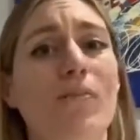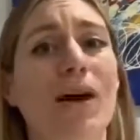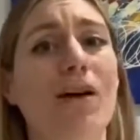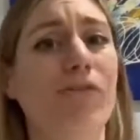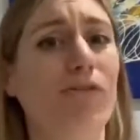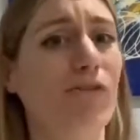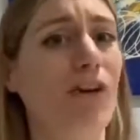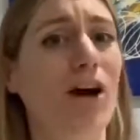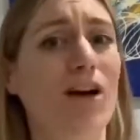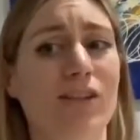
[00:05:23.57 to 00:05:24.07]

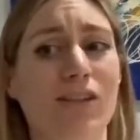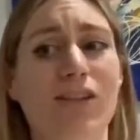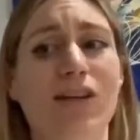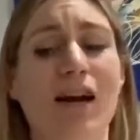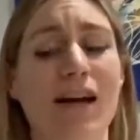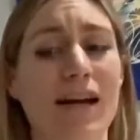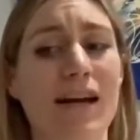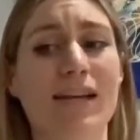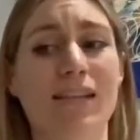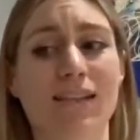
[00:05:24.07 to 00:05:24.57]
That first
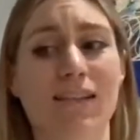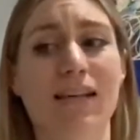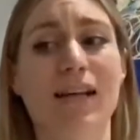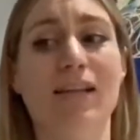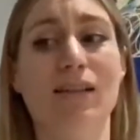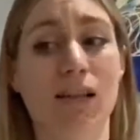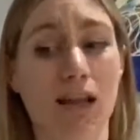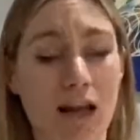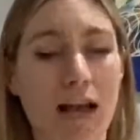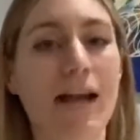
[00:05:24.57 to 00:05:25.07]
night
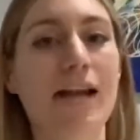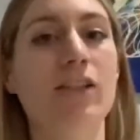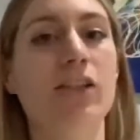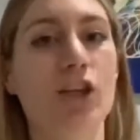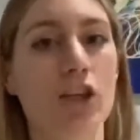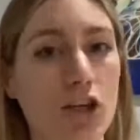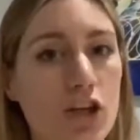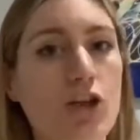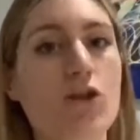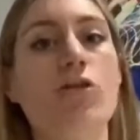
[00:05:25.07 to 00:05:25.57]
is a
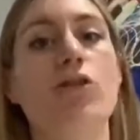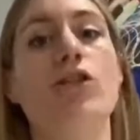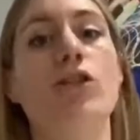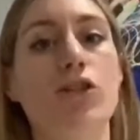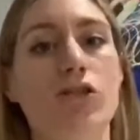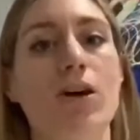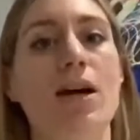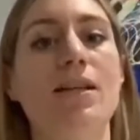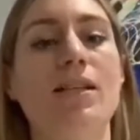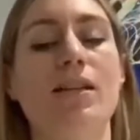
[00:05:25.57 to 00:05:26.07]
huge
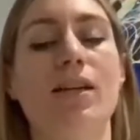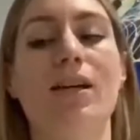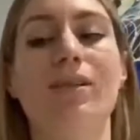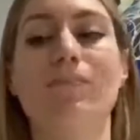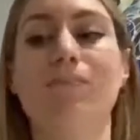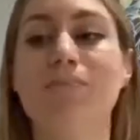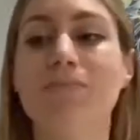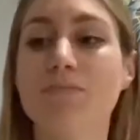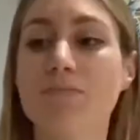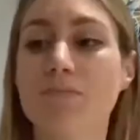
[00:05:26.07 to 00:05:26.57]
stressor.